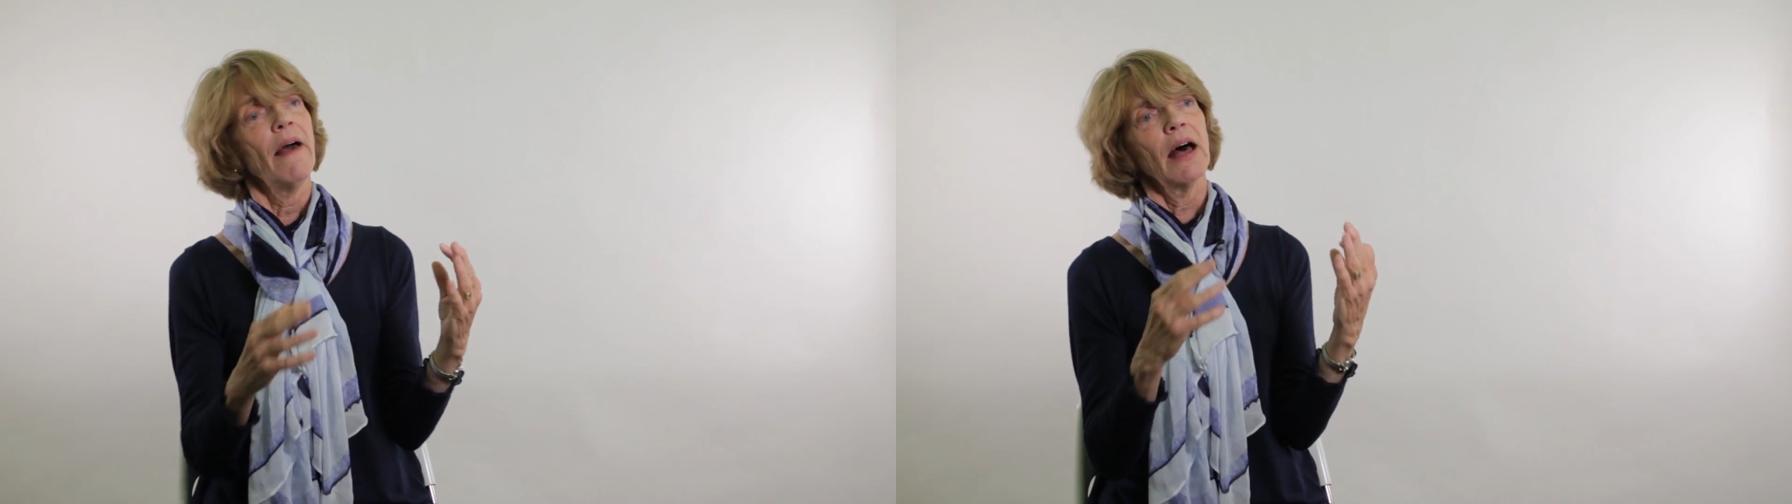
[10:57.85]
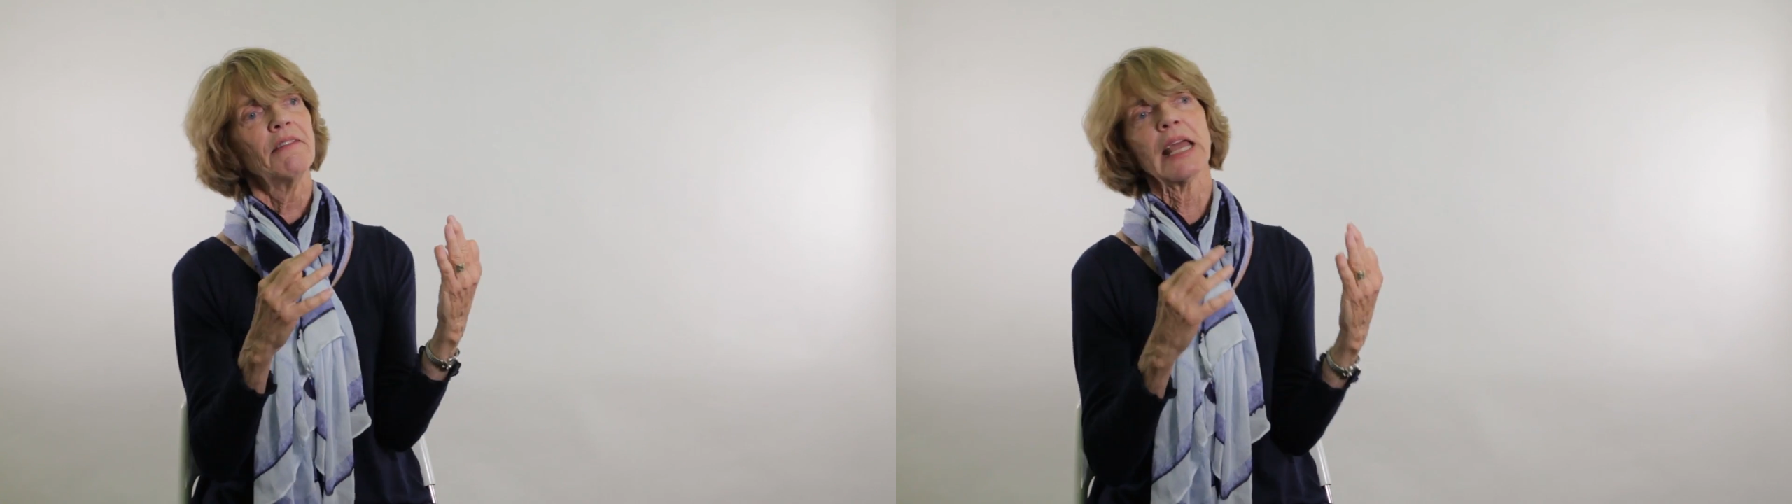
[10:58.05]

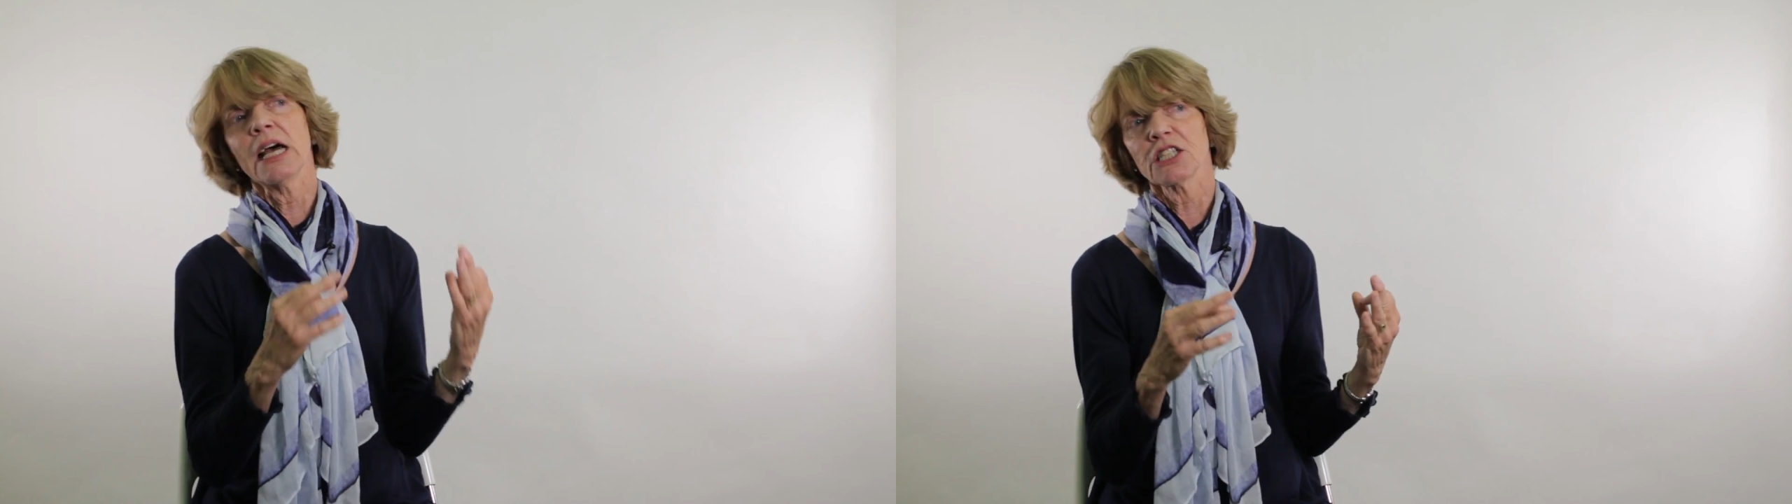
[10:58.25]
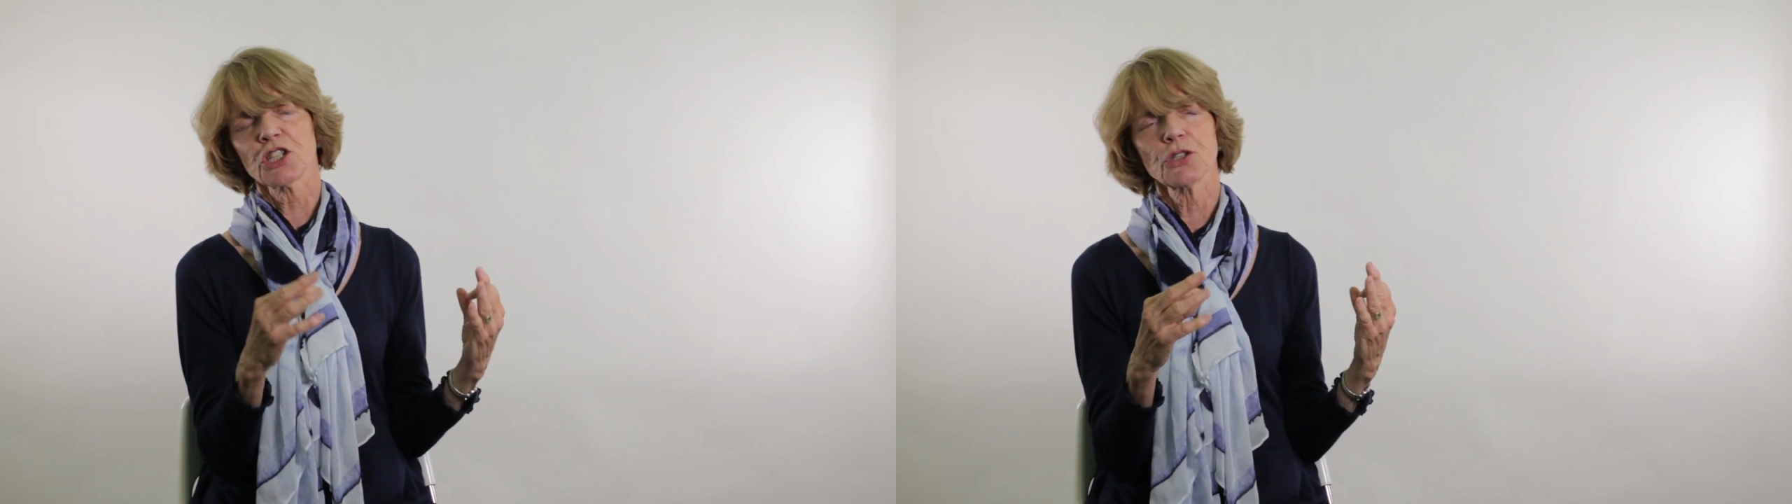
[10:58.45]
And the
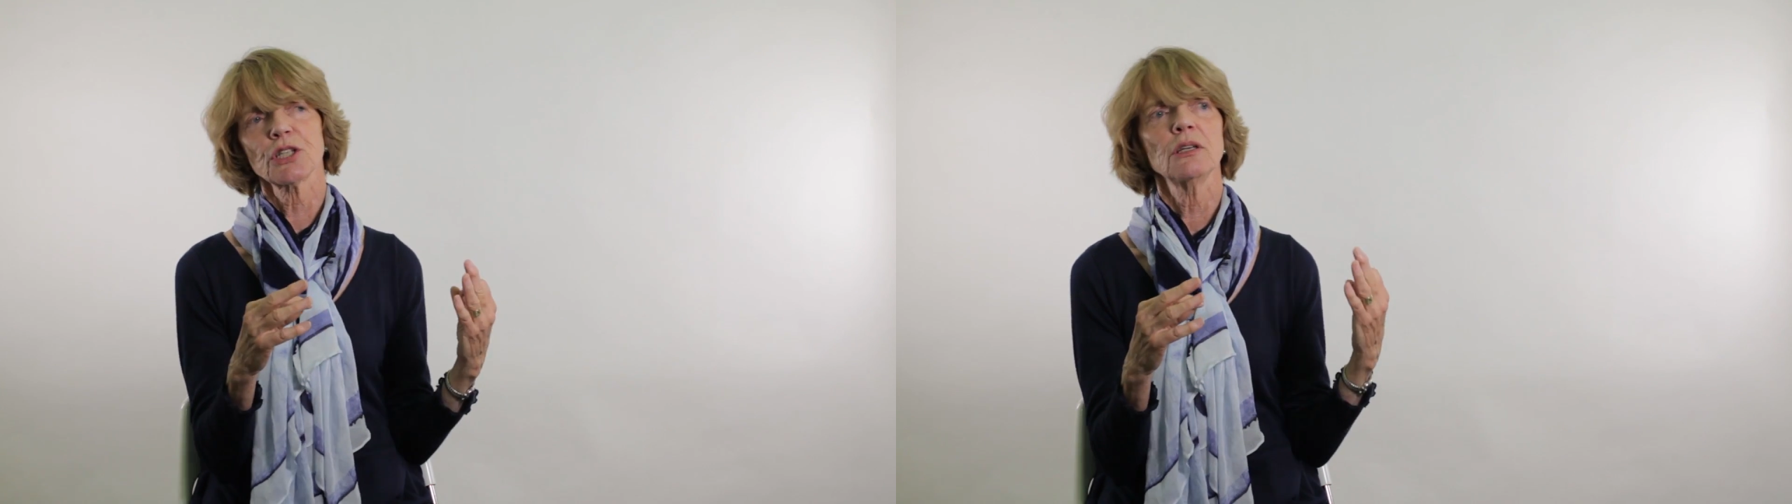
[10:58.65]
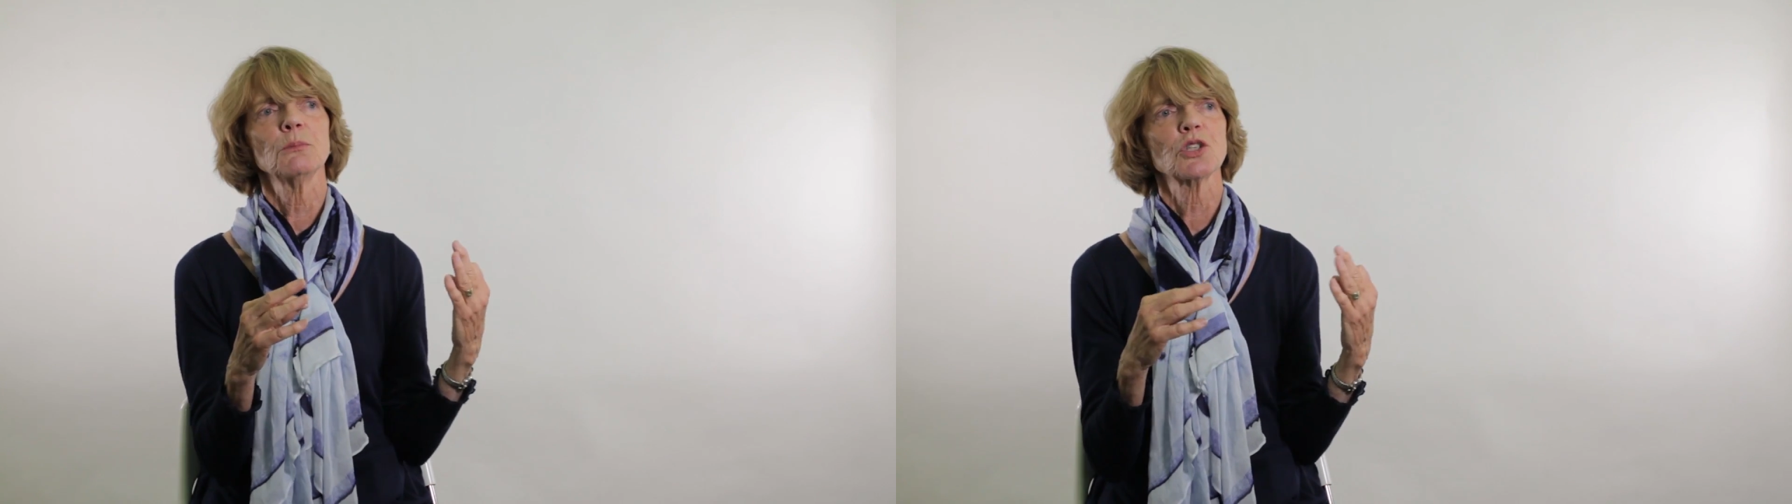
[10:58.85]
answer
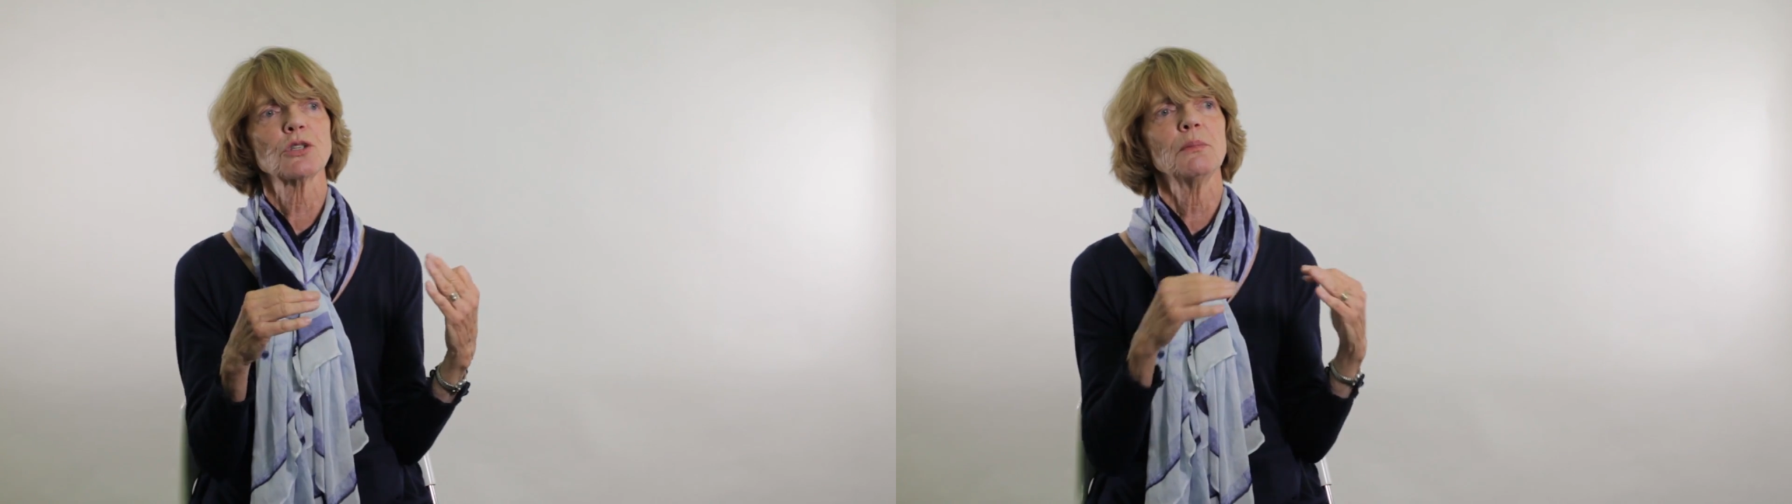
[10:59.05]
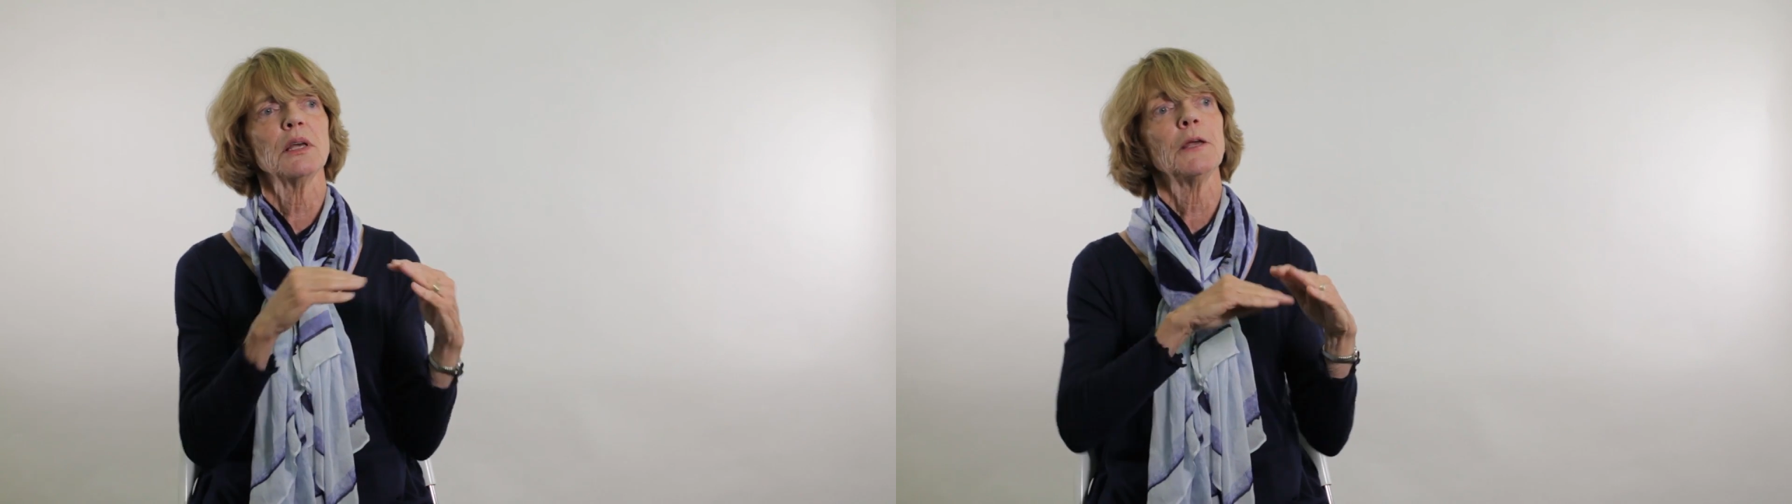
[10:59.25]
seems
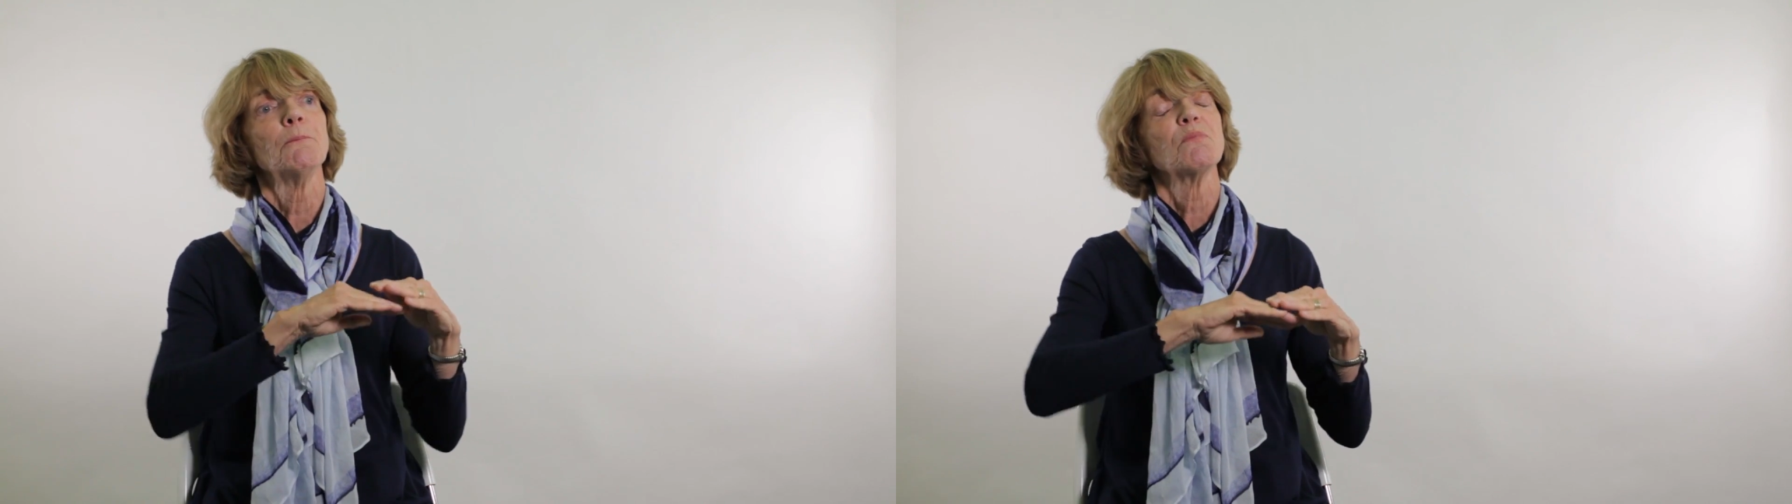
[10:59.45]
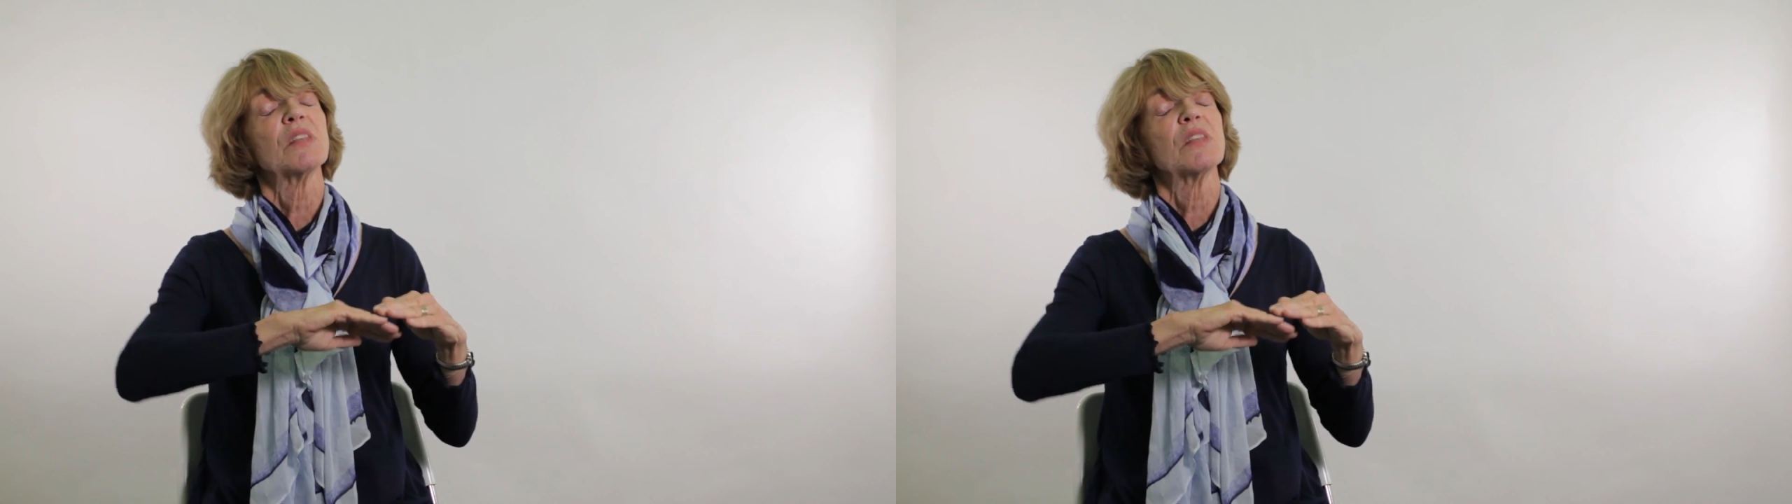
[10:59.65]
to be